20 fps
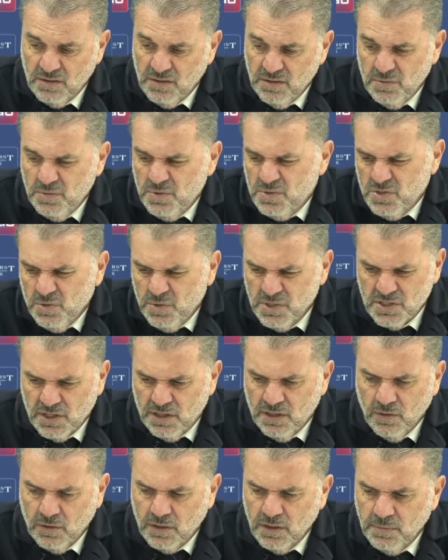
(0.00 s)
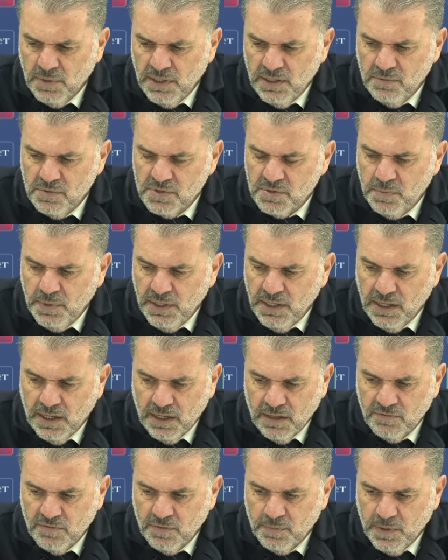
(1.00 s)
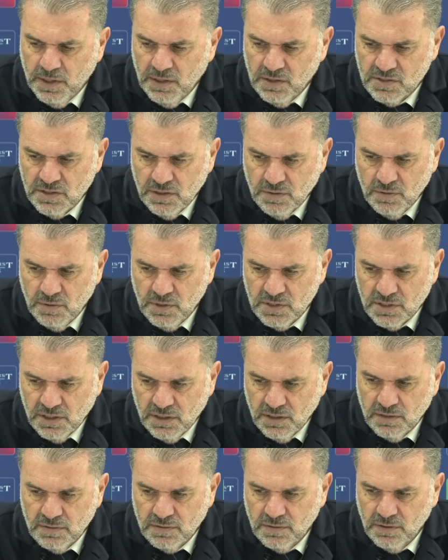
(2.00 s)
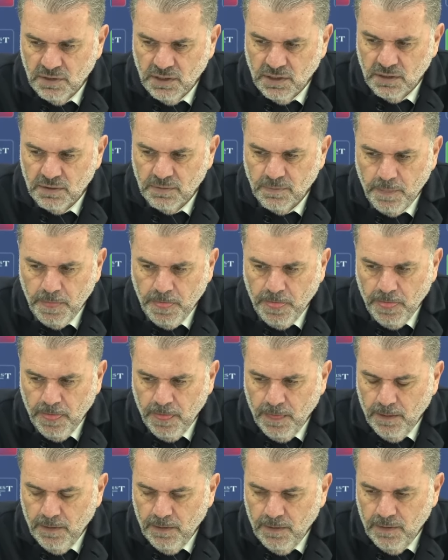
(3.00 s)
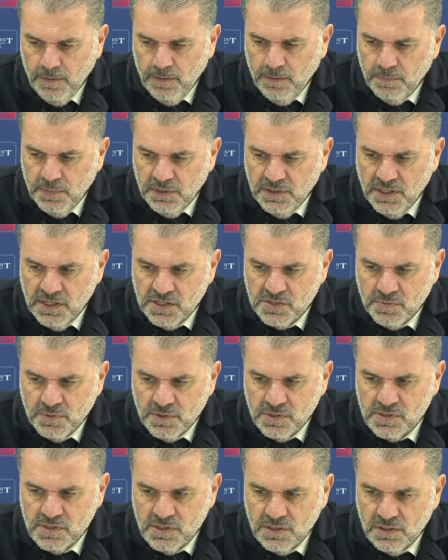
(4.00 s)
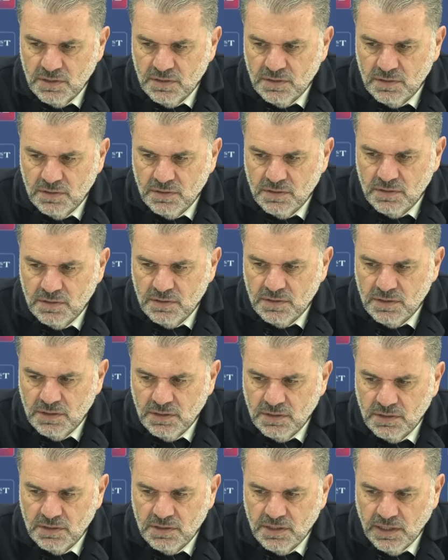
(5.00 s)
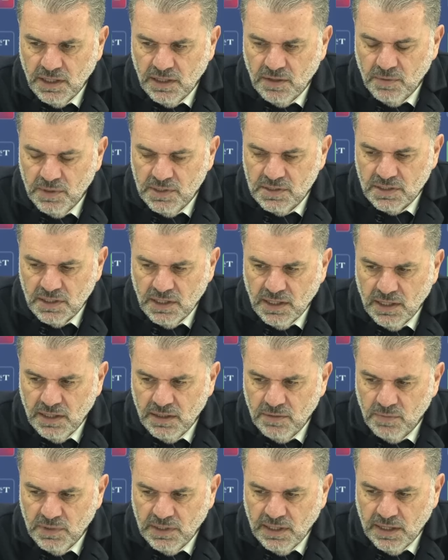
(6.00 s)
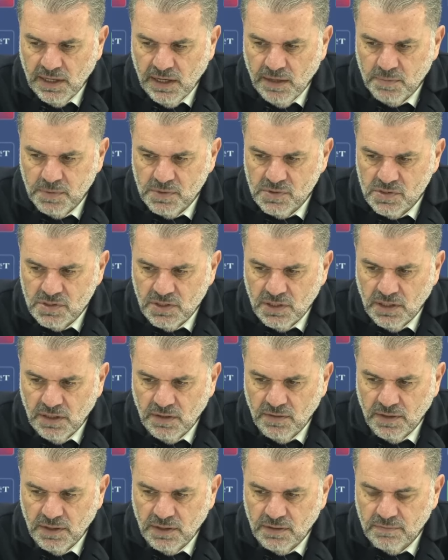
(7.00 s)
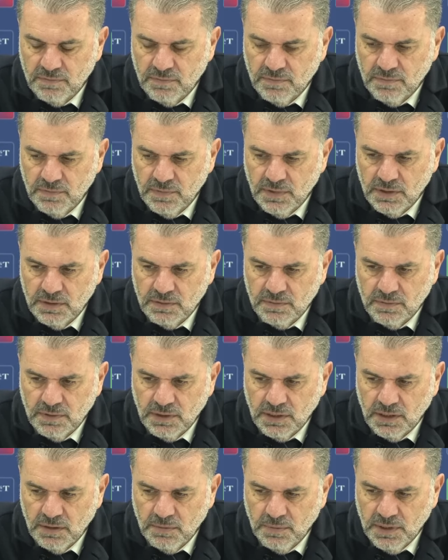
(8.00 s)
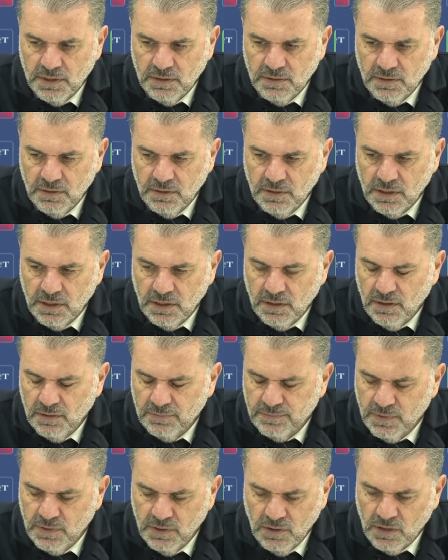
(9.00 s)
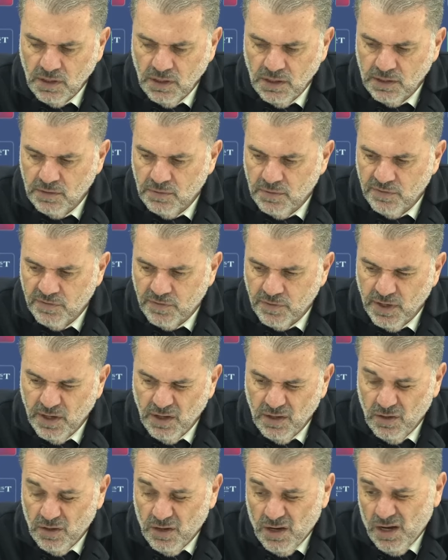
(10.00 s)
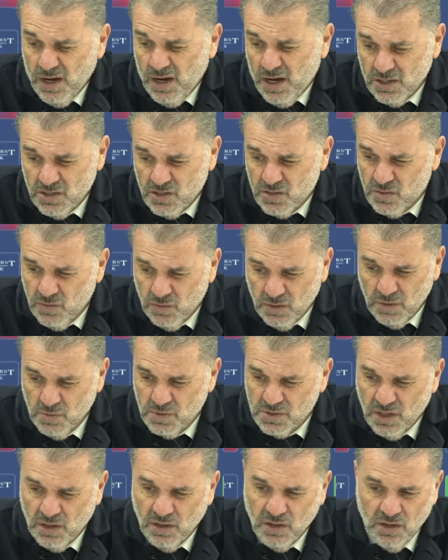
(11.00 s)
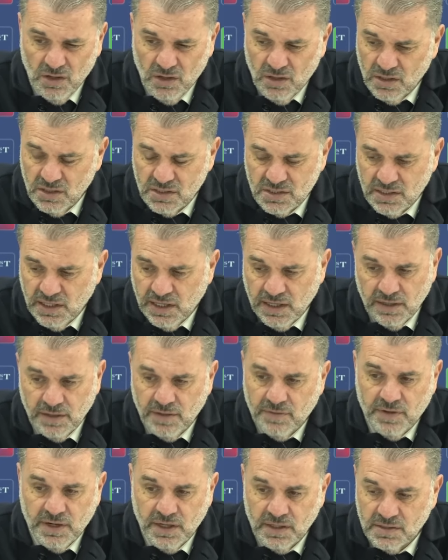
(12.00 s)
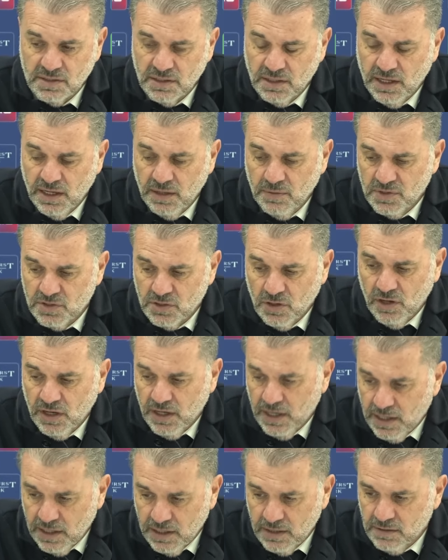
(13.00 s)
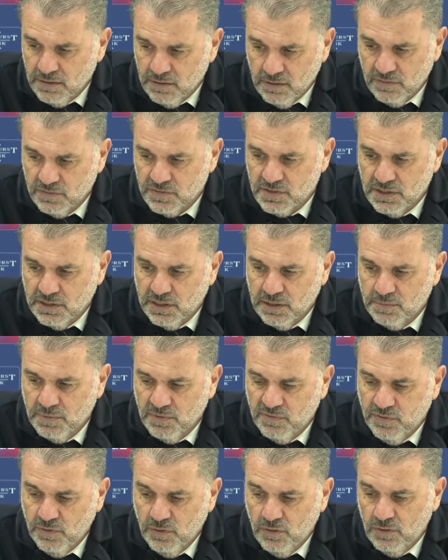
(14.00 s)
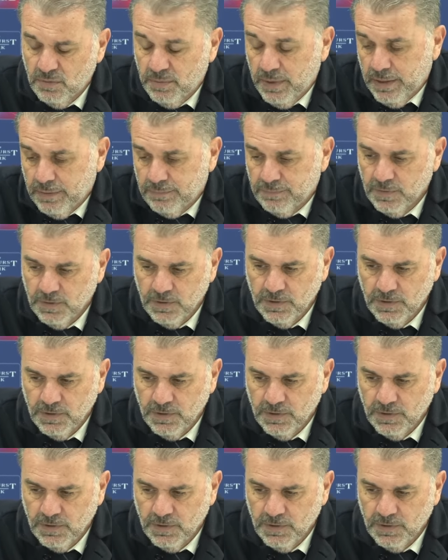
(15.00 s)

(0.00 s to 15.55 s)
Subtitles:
like, it was always good. Look, I mean, it was a big game for Palace. They were always going to, you know, be desperate to get a win today. And when that happens, you know, they're going to be, you know, look, I like the referee. Look, I just thought there was a lot of standing around today, which I hate. I've said that before, but